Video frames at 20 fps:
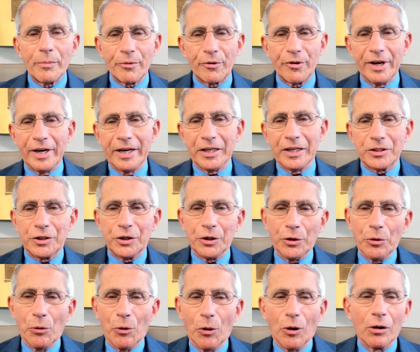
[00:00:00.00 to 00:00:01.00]
greetings to
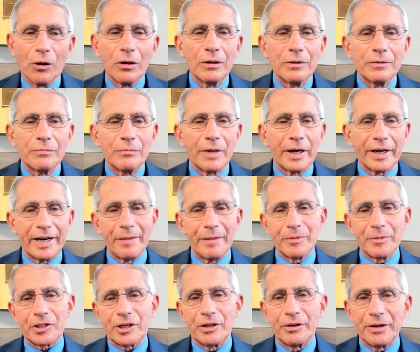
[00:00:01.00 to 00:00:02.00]
you all. My name
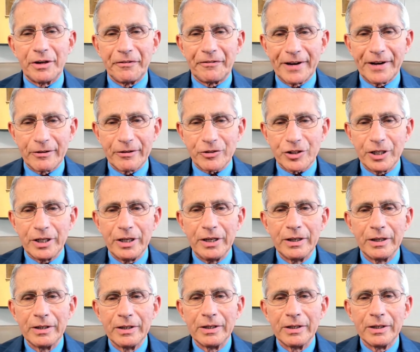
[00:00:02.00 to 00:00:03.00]
is Tony Fauci,
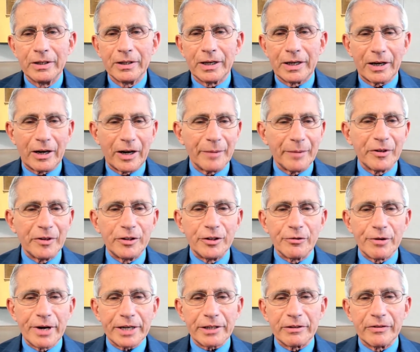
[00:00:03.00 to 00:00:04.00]
and I am the
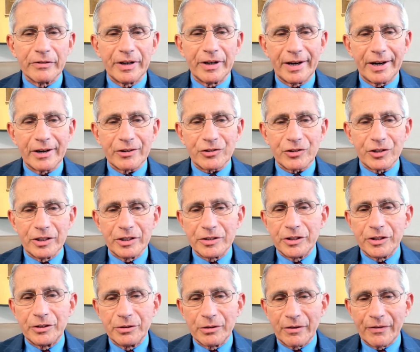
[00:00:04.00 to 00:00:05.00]
director of the National
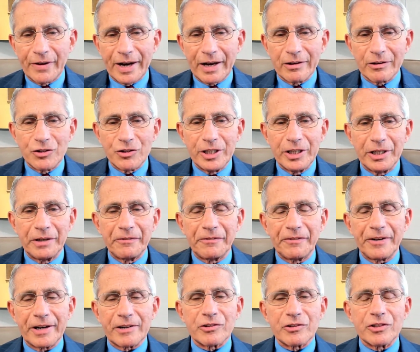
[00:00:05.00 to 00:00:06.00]
Institute of Allergy and
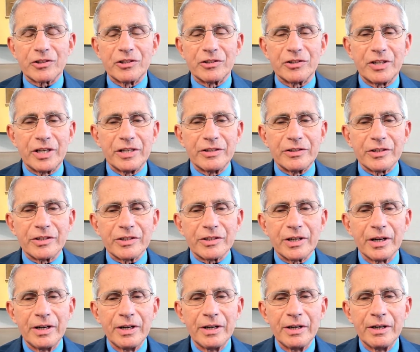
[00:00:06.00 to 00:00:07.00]
Infectious Diseases
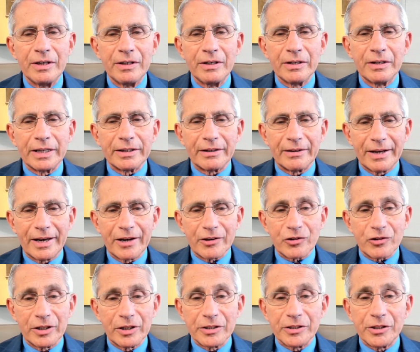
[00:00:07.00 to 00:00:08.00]
at the
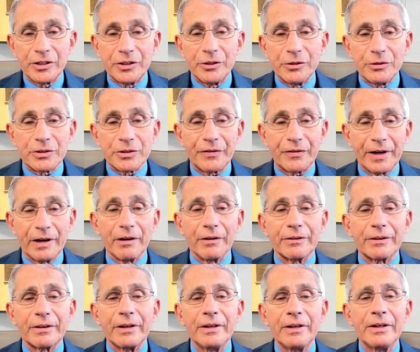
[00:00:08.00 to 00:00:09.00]
National Institutes of
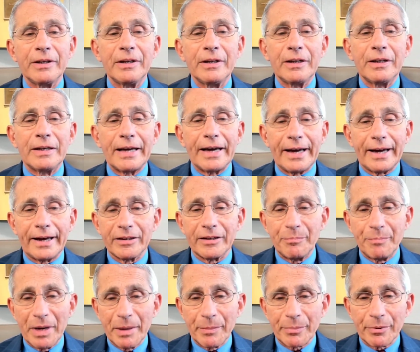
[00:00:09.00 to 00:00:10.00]
Health and a
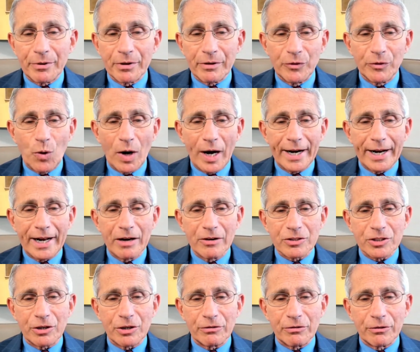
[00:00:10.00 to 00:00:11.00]
member of the White House
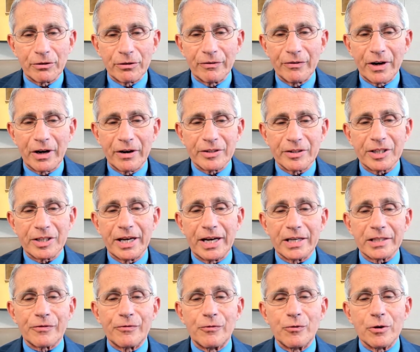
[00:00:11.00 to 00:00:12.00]
Coronavirus
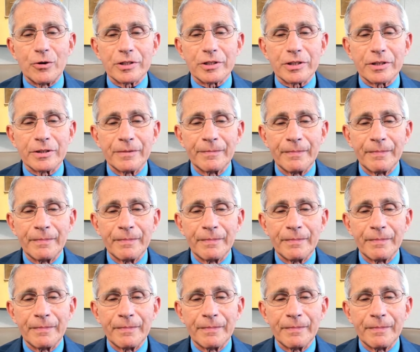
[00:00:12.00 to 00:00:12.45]
Task Force.